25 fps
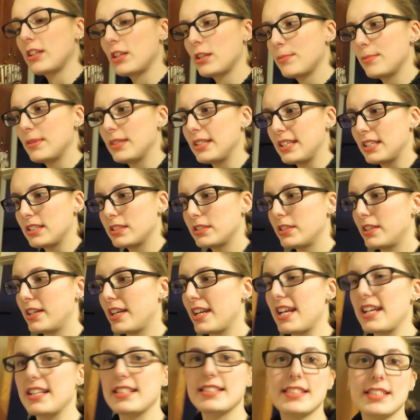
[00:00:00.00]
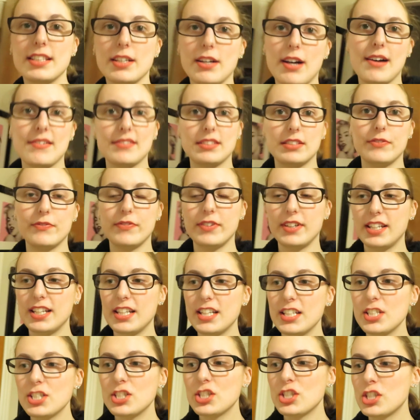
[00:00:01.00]
little bit yesterday. I still have to
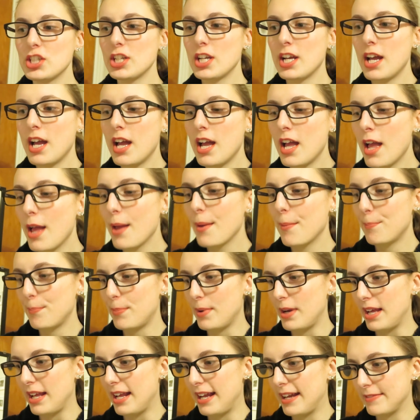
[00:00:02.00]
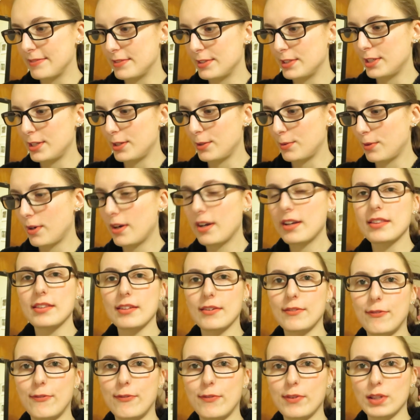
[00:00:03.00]
finish, but I have to do
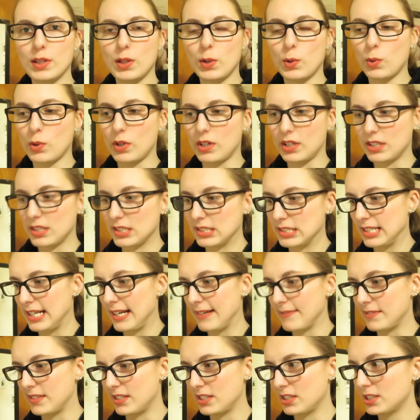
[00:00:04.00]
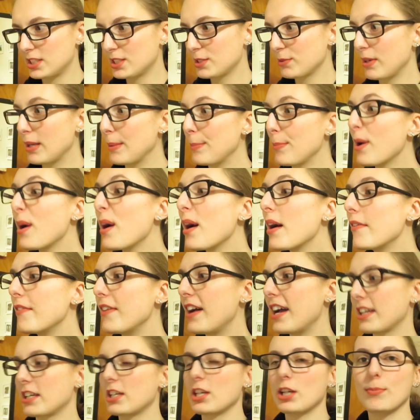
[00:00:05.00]
the floors. I have to sweep,
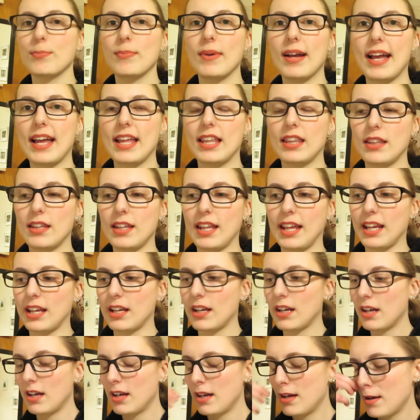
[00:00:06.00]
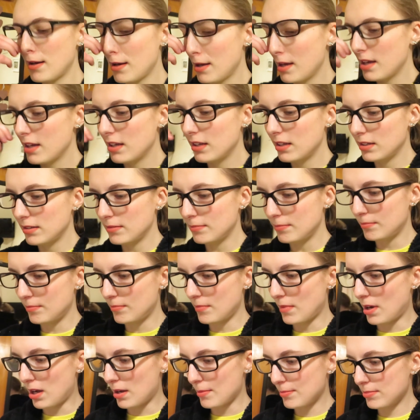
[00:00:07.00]
vacuum, and like
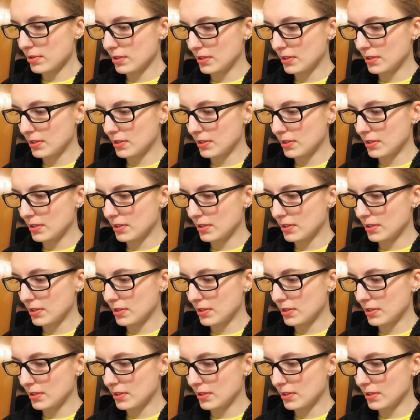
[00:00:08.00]
mop